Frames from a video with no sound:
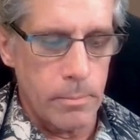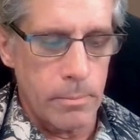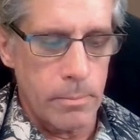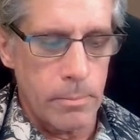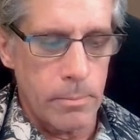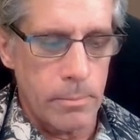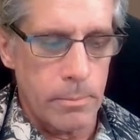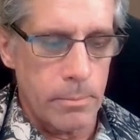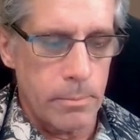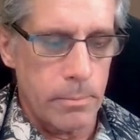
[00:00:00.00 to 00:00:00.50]

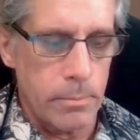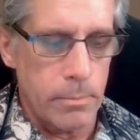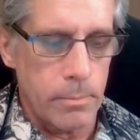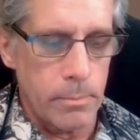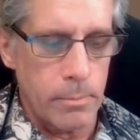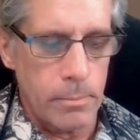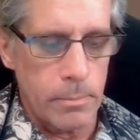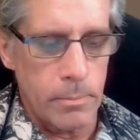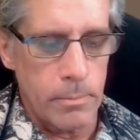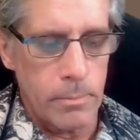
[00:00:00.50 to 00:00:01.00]

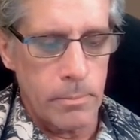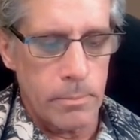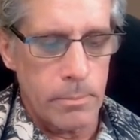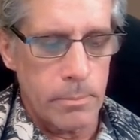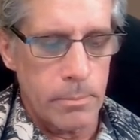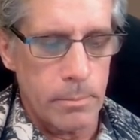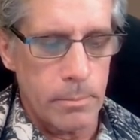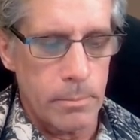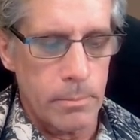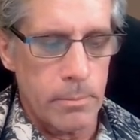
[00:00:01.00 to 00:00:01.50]

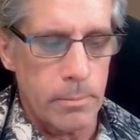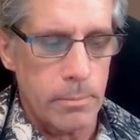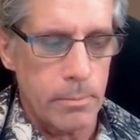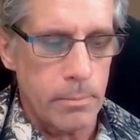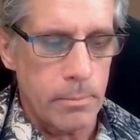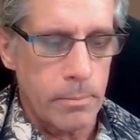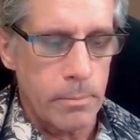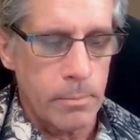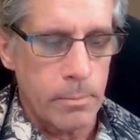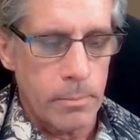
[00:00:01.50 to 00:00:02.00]

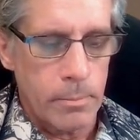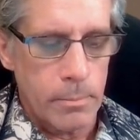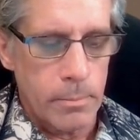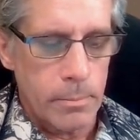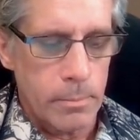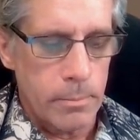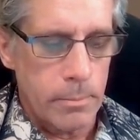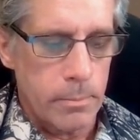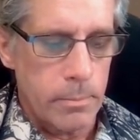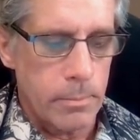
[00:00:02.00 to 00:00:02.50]

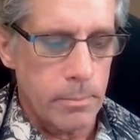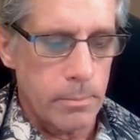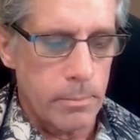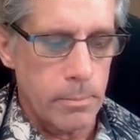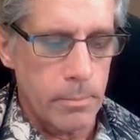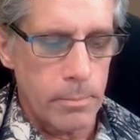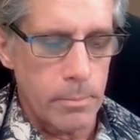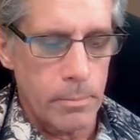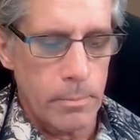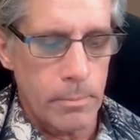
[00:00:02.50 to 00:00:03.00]

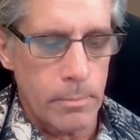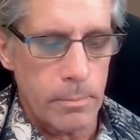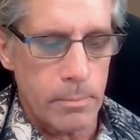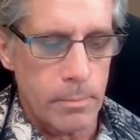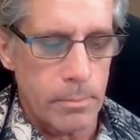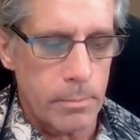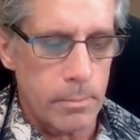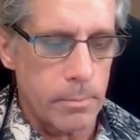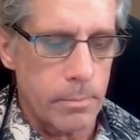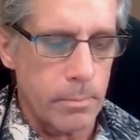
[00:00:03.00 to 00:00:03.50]

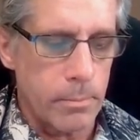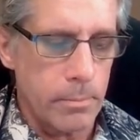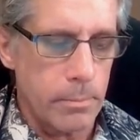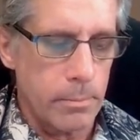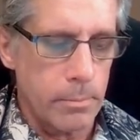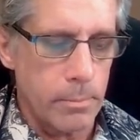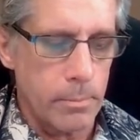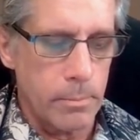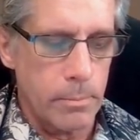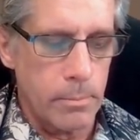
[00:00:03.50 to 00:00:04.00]

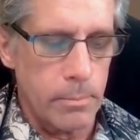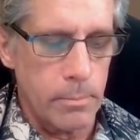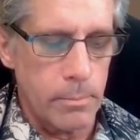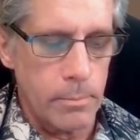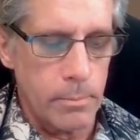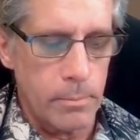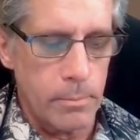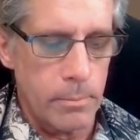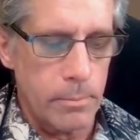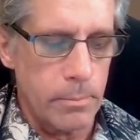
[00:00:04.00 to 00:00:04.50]

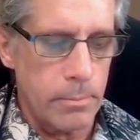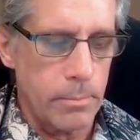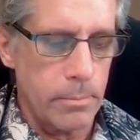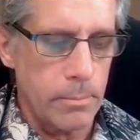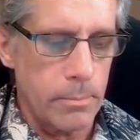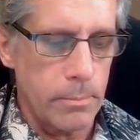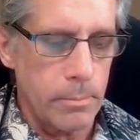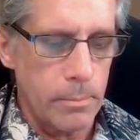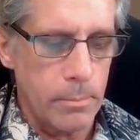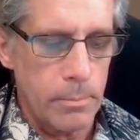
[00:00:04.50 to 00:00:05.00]

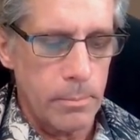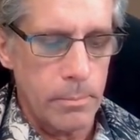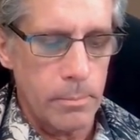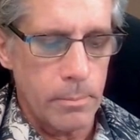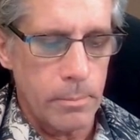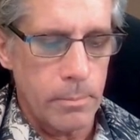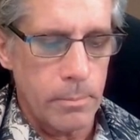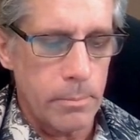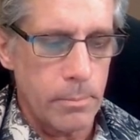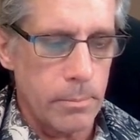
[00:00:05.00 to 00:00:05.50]

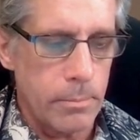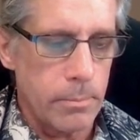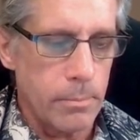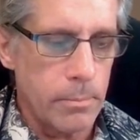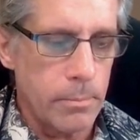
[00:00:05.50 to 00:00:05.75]
(not speaking)